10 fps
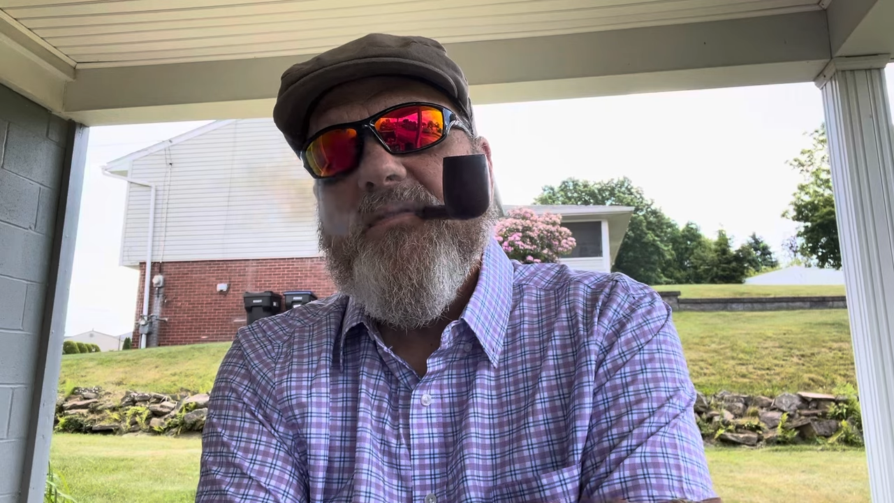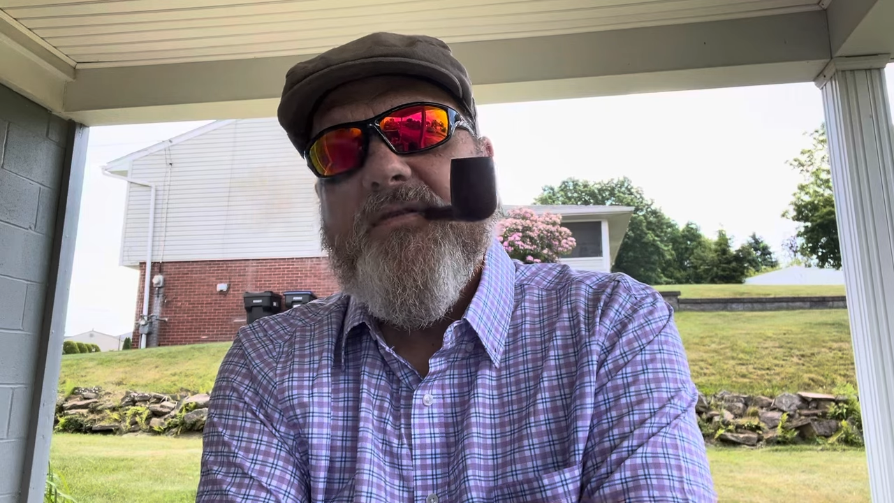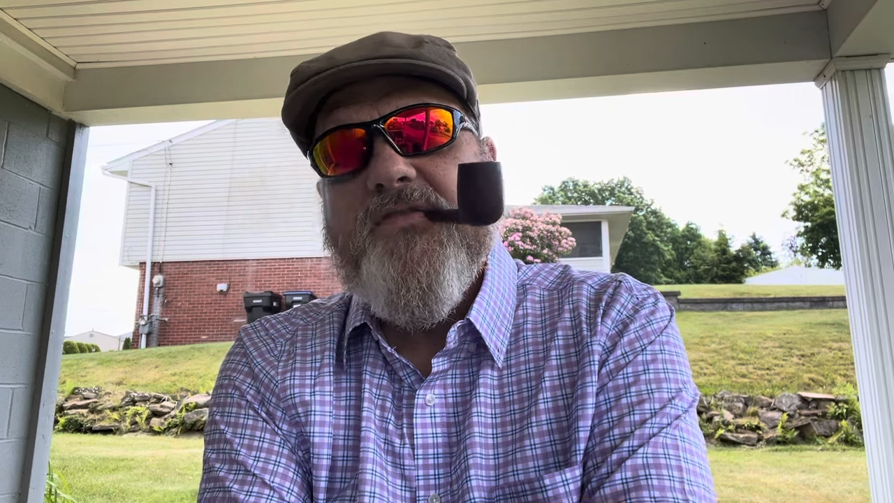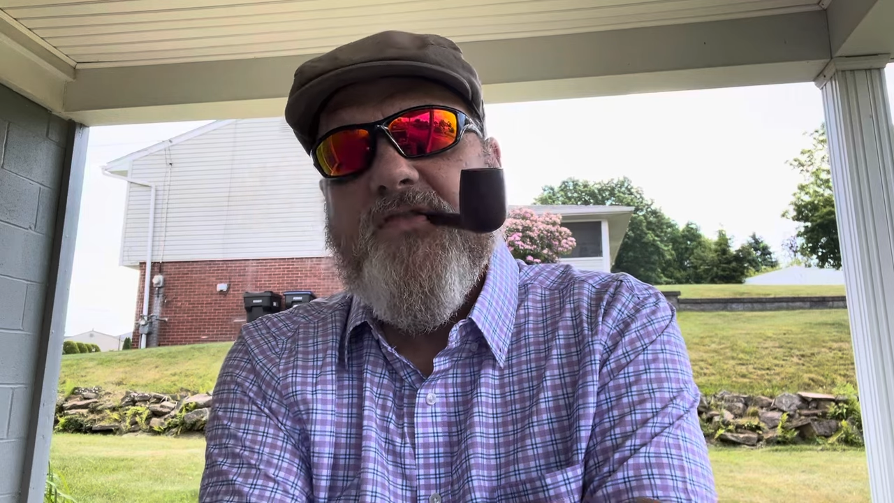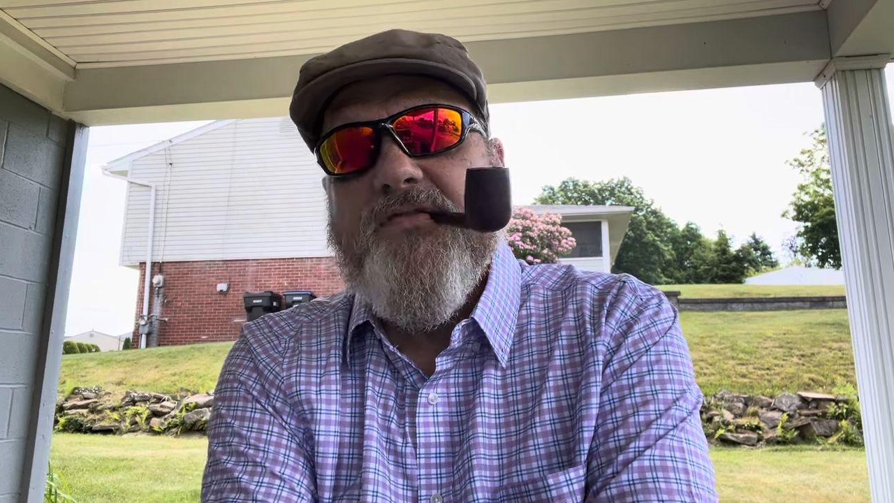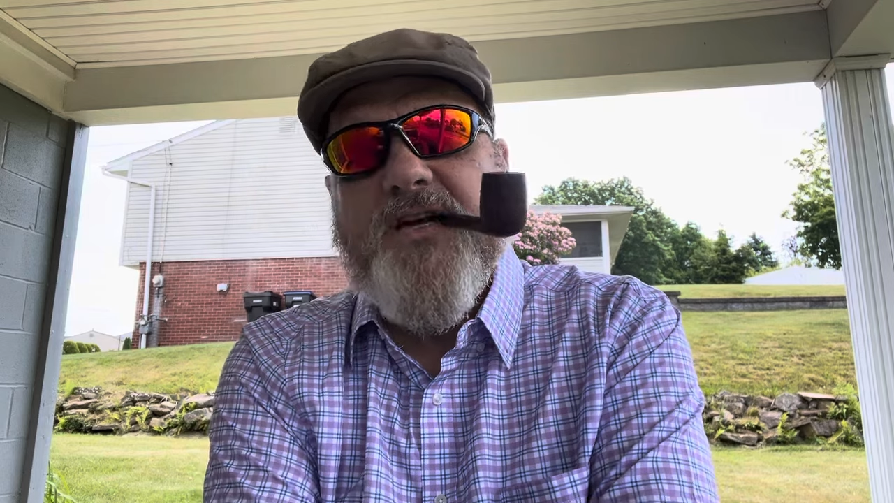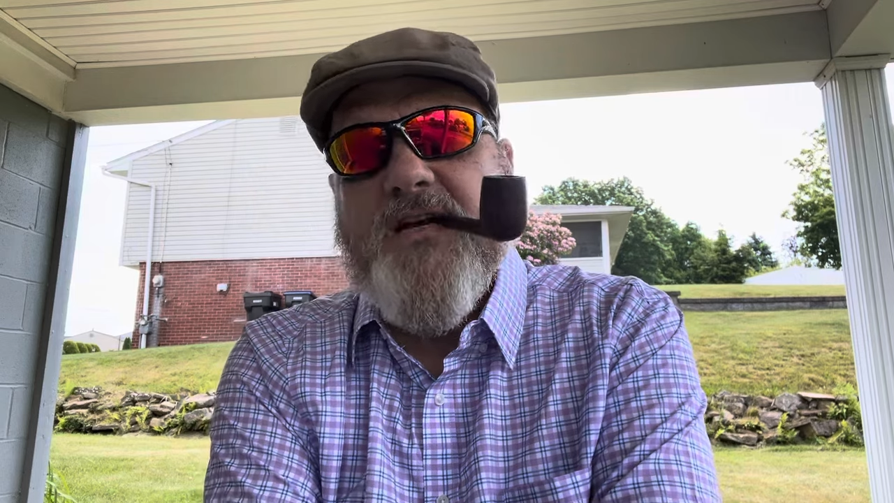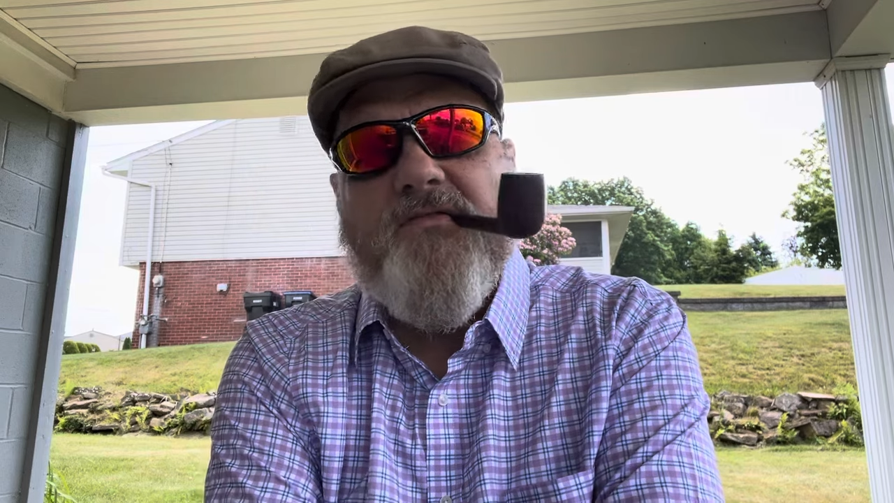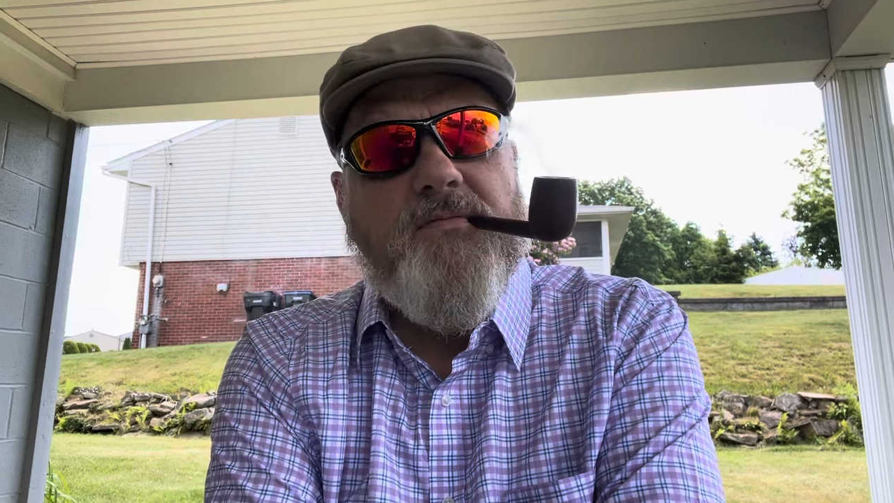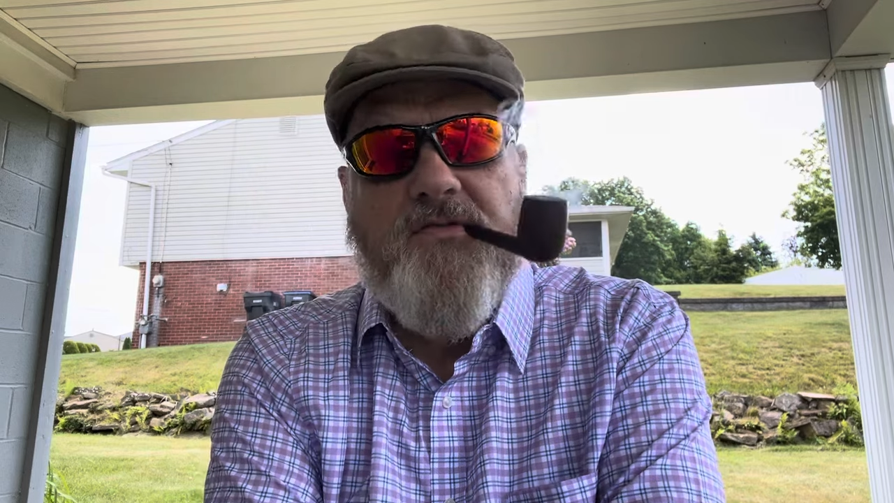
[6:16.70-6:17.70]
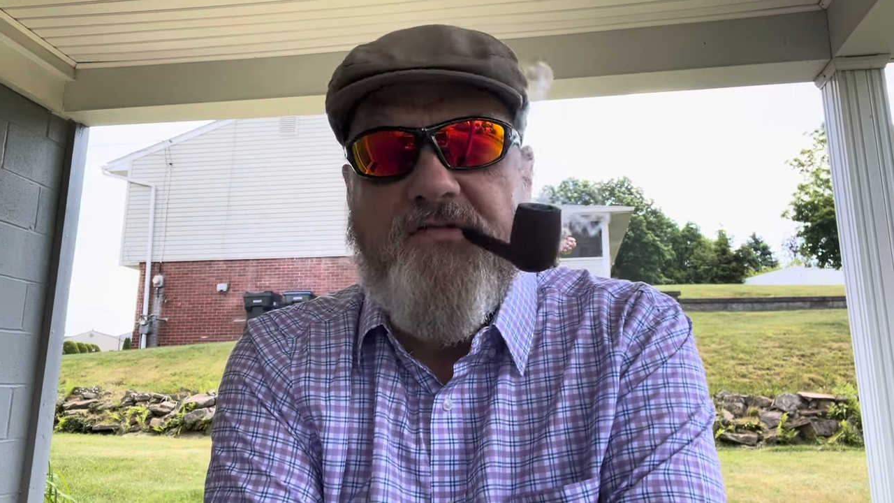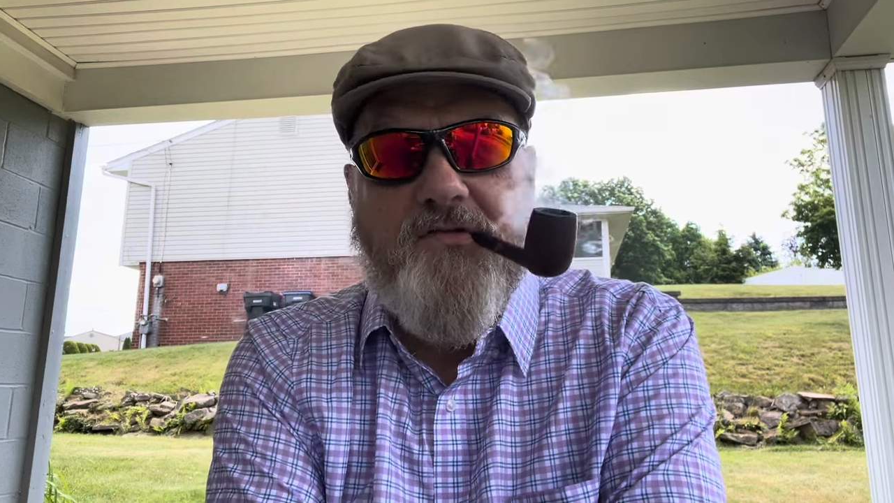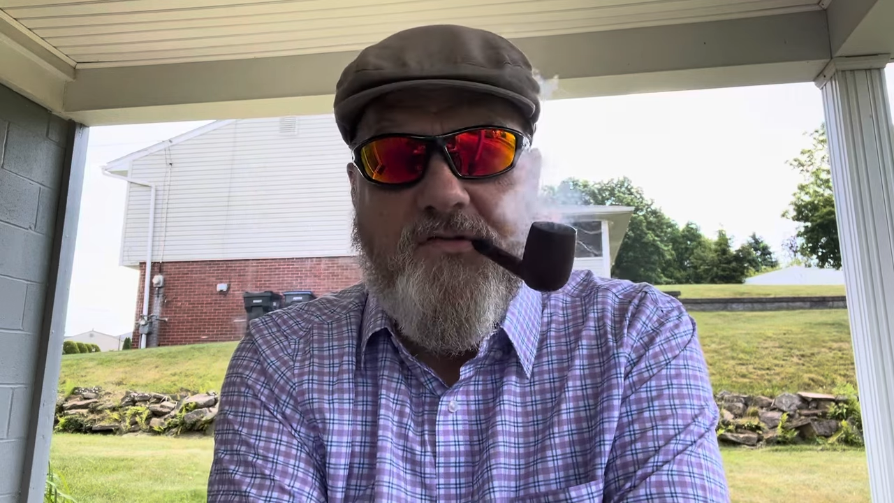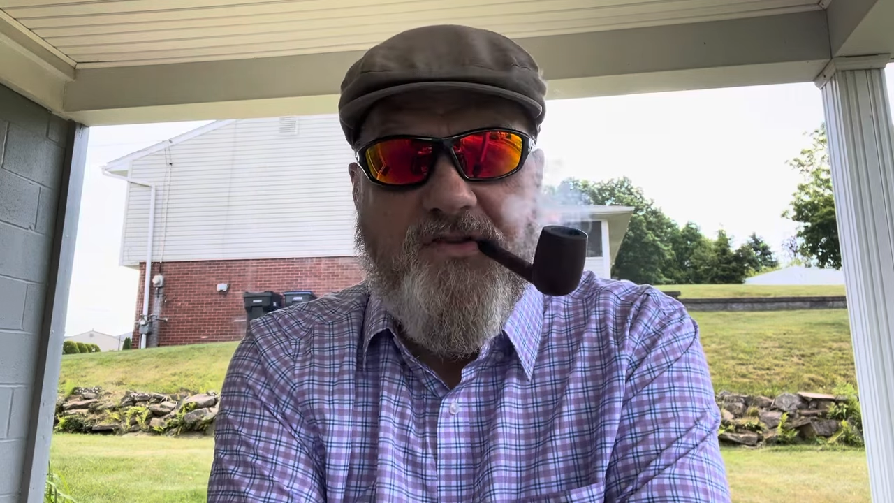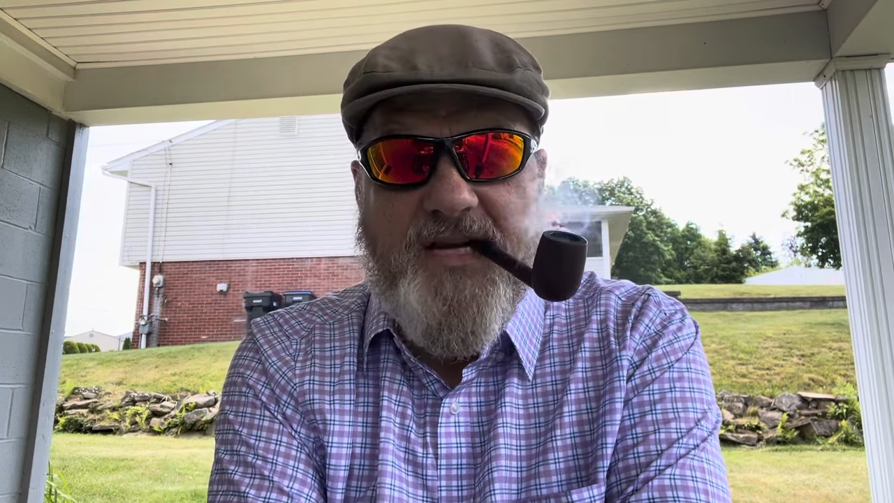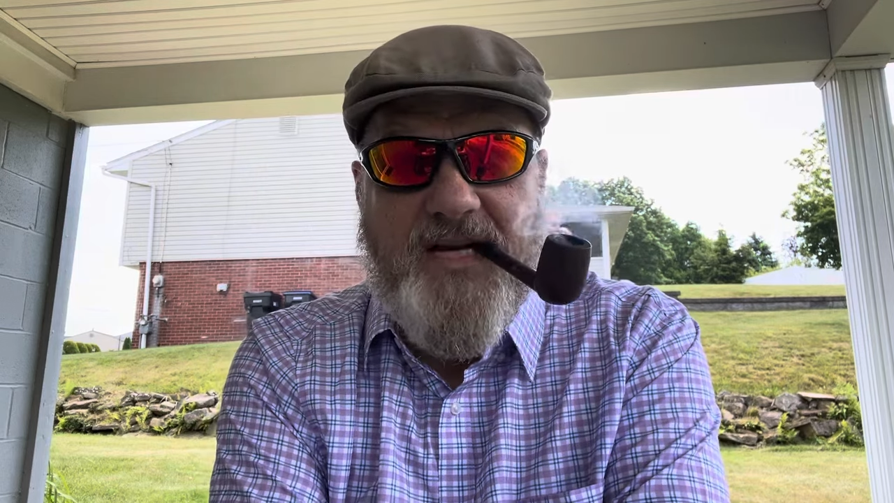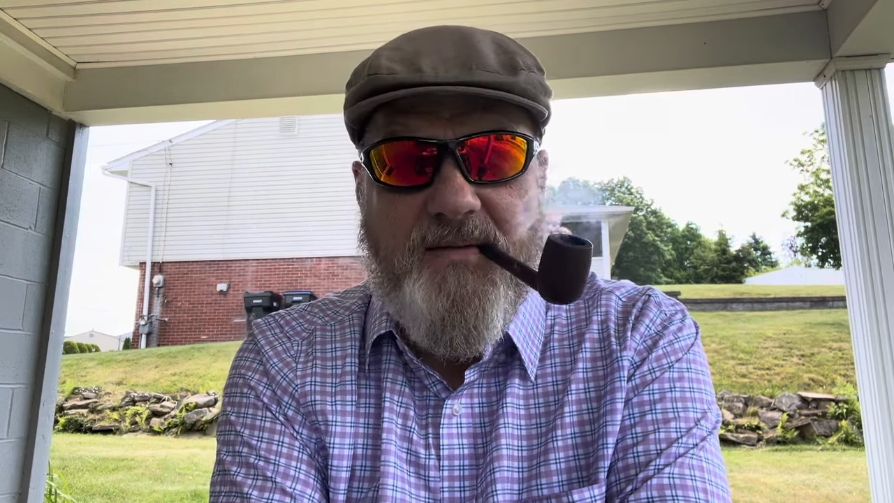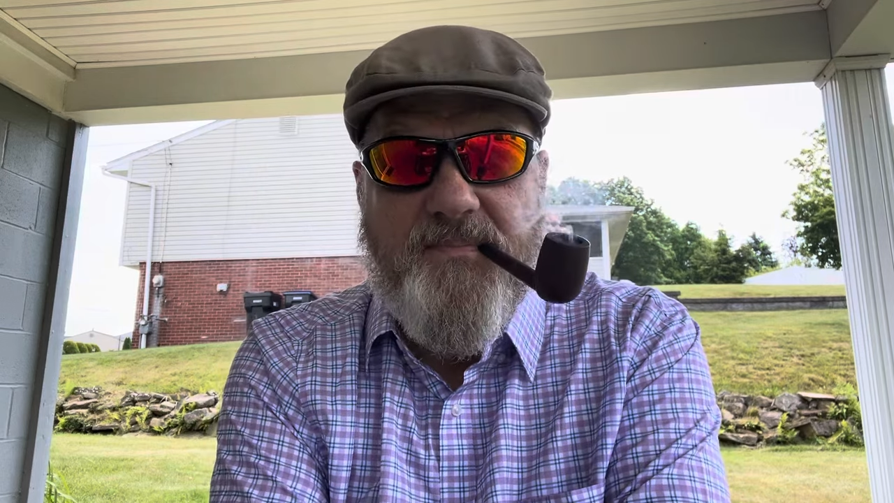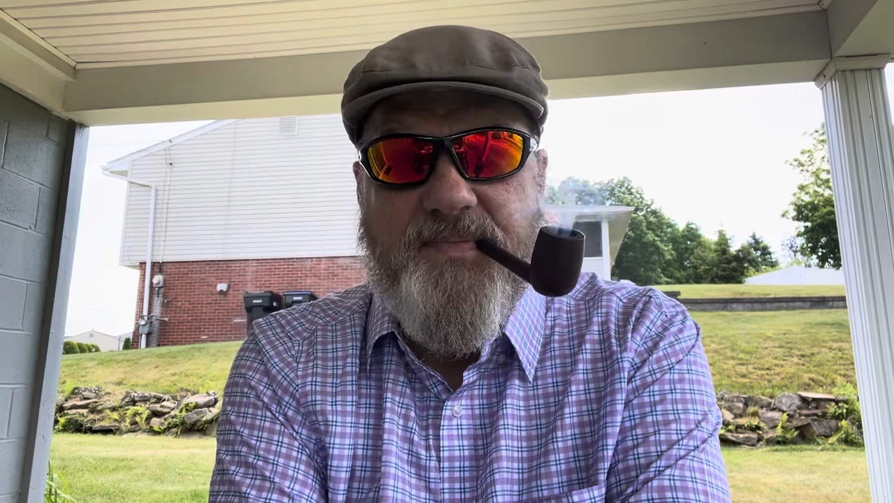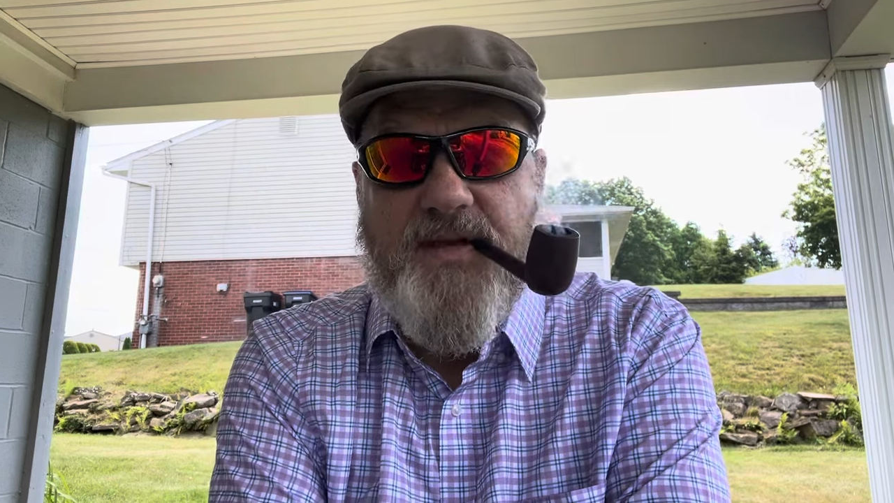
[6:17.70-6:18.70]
So none of them were full time.